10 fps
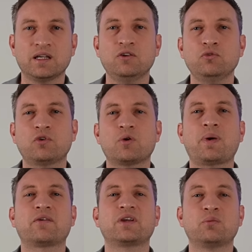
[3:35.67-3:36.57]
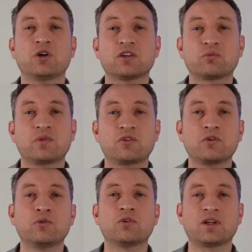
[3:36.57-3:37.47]
It also apparently works with
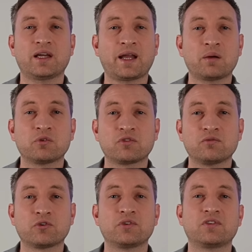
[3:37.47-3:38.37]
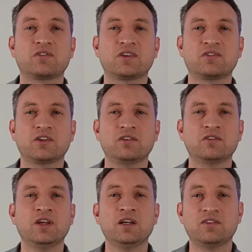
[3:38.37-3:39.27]
Google and Amazon voice
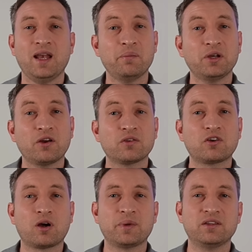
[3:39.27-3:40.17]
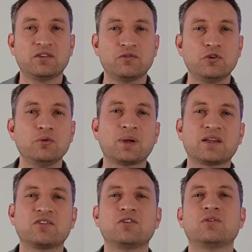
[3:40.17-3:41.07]
assistants, so let me know in the comments if you
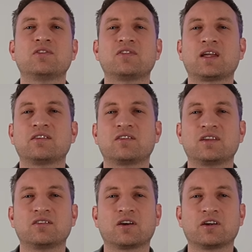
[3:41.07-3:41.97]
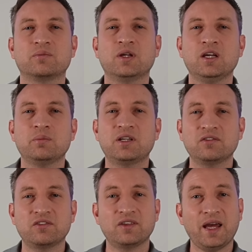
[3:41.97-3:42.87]
plan to use this entity type,
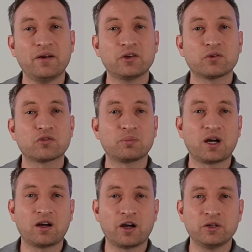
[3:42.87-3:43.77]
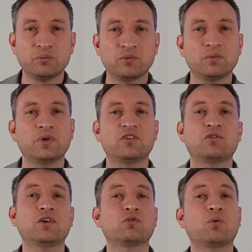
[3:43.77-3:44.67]
because it's an area of smart homes which
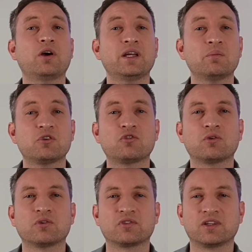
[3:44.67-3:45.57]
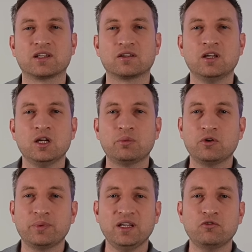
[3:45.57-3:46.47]
feels quite immature still, but
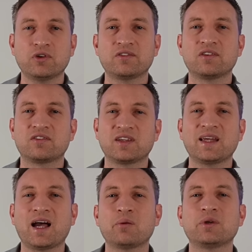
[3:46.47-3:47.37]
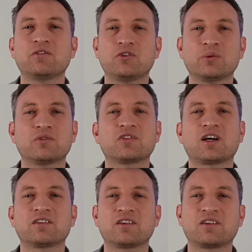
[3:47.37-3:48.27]
it'll be interesting to see how many of you have
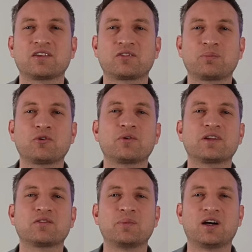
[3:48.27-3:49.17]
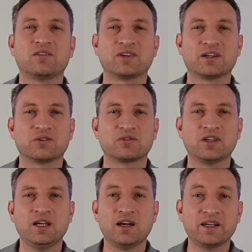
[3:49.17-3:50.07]
started exploring smart valves.
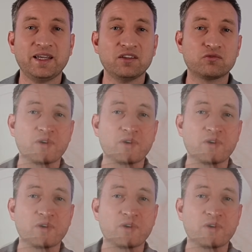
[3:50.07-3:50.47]
I guess